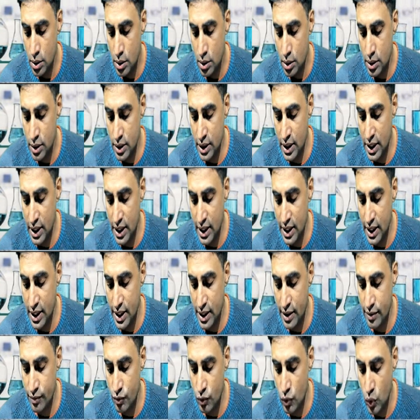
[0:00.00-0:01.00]
then I
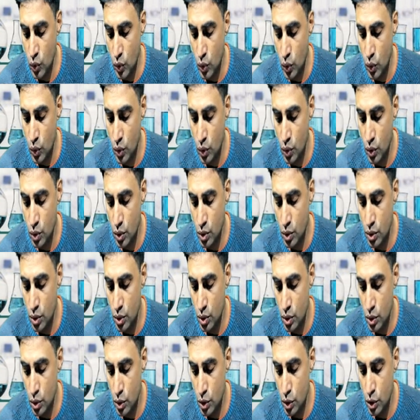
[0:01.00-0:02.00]
have O.
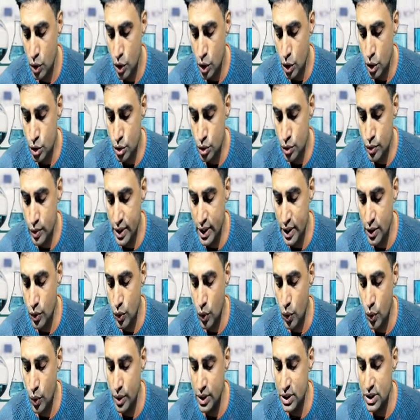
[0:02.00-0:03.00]
So where
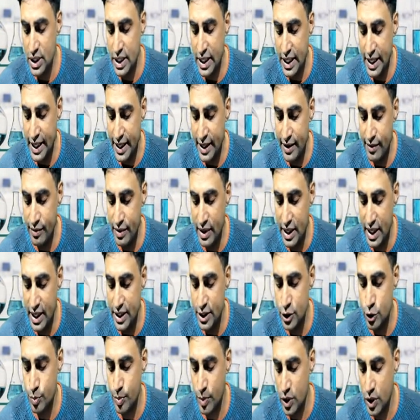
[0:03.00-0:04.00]
O is negative, N is
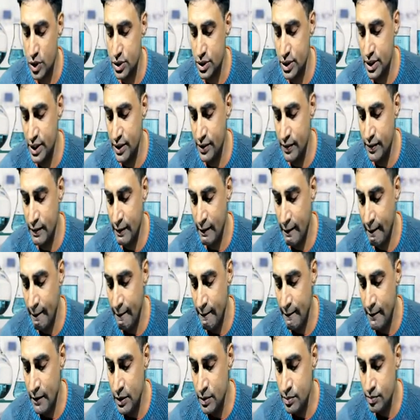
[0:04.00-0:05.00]
positive.
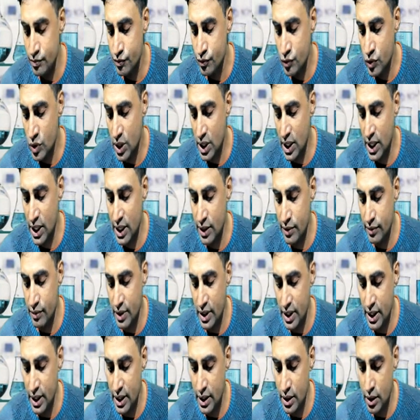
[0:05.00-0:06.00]
I have
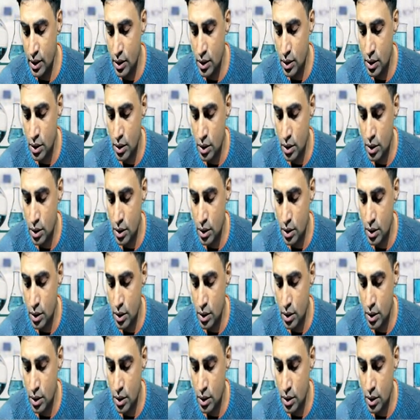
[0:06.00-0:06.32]
N,